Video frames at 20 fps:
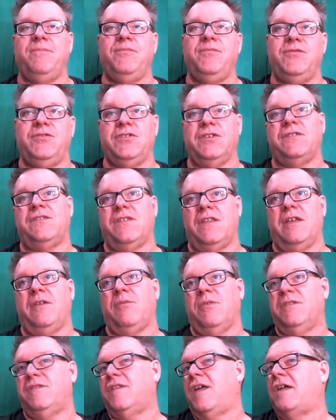just like
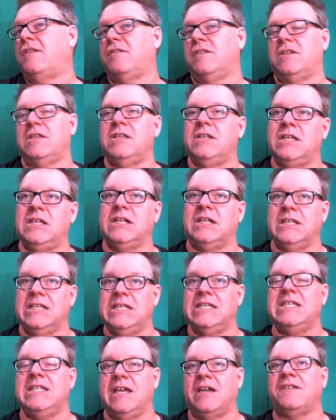what S A S I did, it'll
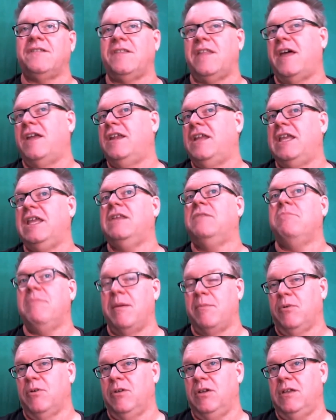index that in
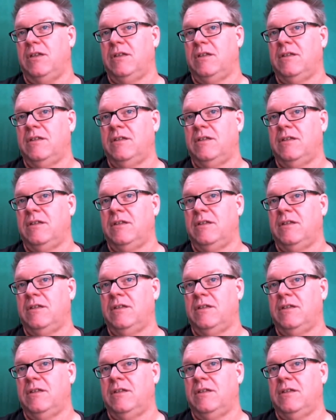memory.